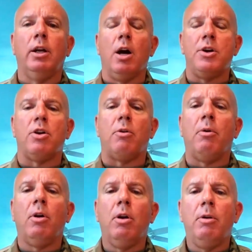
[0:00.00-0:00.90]
under
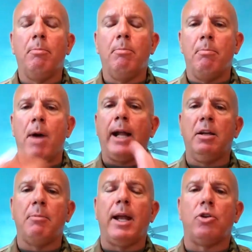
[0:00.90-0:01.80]
my
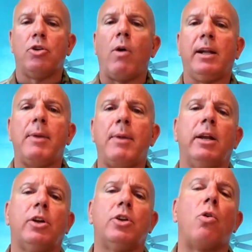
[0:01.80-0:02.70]
direct command and
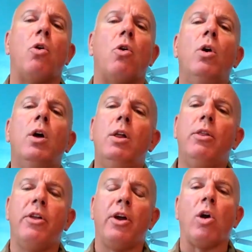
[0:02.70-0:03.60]
control.
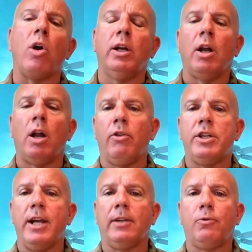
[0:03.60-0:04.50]
They're working under the
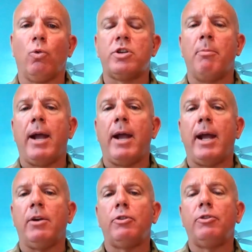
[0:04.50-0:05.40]
task force
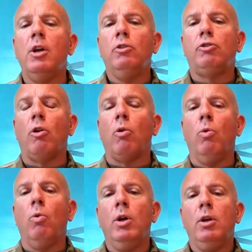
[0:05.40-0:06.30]
commanders. So
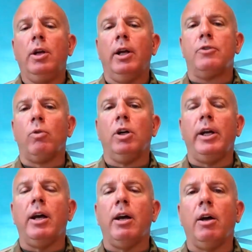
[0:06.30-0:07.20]
it's really
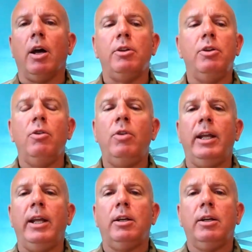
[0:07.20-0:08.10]
a unique
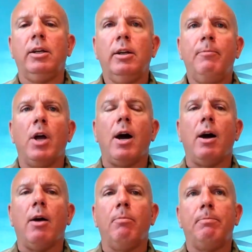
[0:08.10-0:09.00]

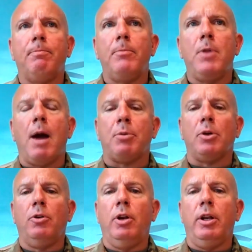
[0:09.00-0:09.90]

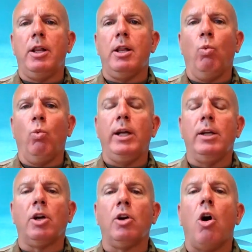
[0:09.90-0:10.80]
opportunity that we in the
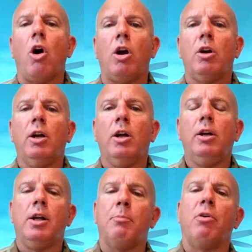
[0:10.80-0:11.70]
Guard
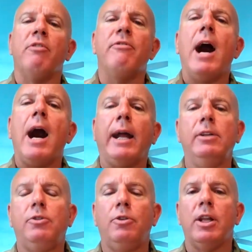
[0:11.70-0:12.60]
can provide
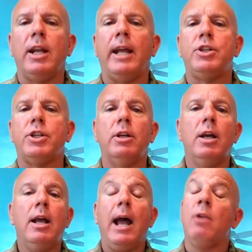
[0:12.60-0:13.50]
to the nation.
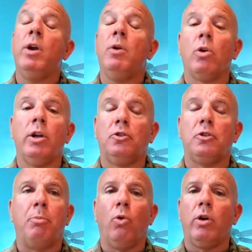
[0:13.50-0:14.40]
And we were in
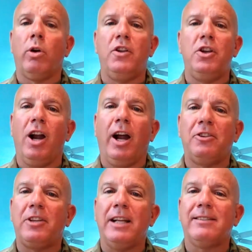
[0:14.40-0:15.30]
support of the United
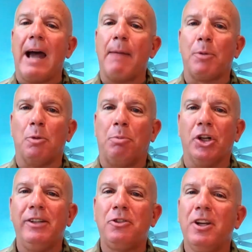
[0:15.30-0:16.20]
States Capitol
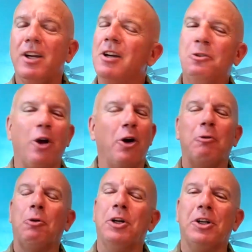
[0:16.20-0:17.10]
Police. So it
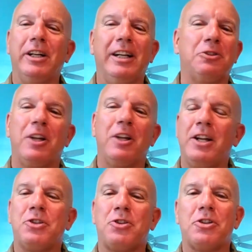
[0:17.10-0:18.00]
really is an
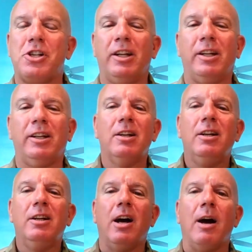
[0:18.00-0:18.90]
interesting
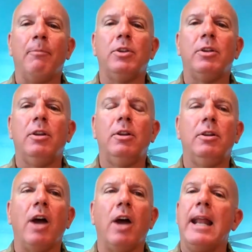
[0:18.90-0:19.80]

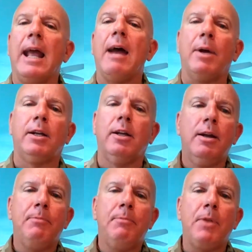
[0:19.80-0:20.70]
dynamic,
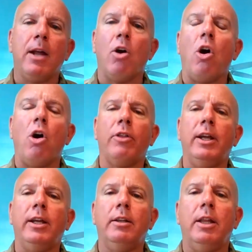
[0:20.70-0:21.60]
and all the
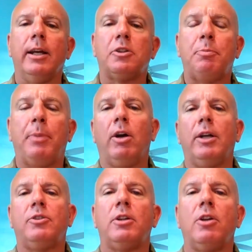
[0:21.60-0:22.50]
experience
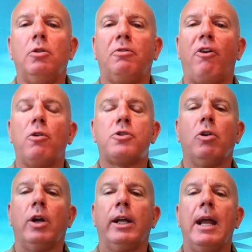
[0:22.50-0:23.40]
that those folks are going to
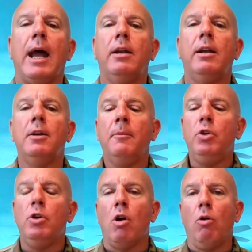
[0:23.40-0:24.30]
get,
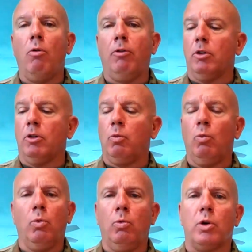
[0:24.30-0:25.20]
because
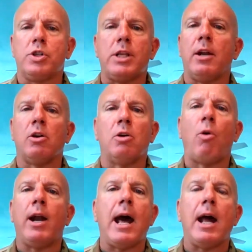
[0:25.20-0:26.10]
we're sending them right
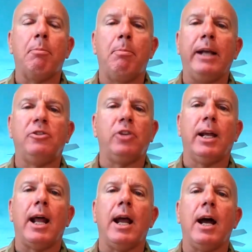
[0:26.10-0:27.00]
out of basic
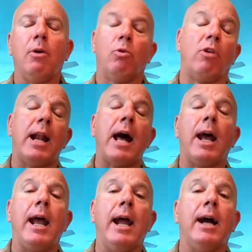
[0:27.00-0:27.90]
and right out of
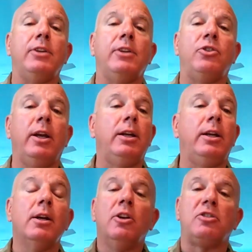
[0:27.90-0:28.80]
AIT.
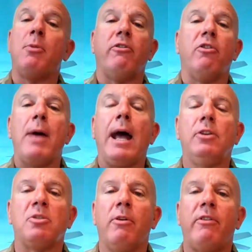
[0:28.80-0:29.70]
Some
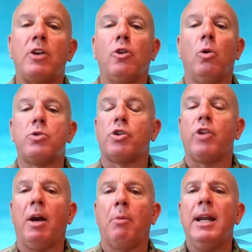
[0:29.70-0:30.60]
of our soldiers and
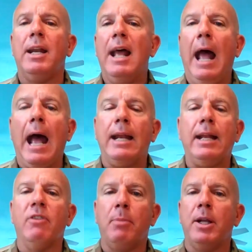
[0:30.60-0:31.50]
airmen hadn't
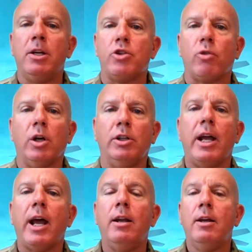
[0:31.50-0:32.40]
even been to drill yet.
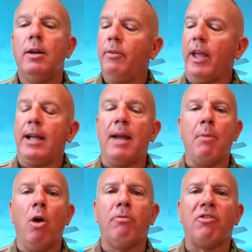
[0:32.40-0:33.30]
They came
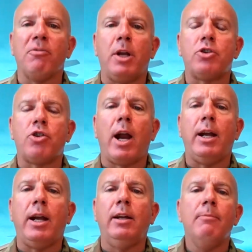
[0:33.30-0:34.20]
home from their
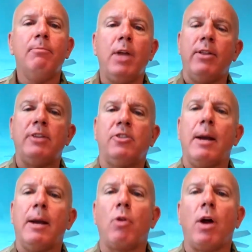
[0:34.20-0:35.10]
training and they
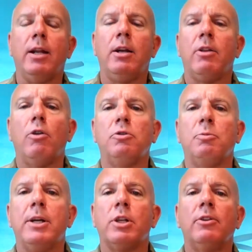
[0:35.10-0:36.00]
stepped right into those
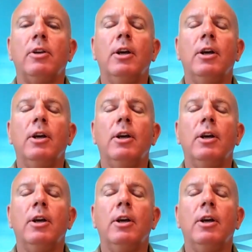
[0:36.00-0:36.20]
missions.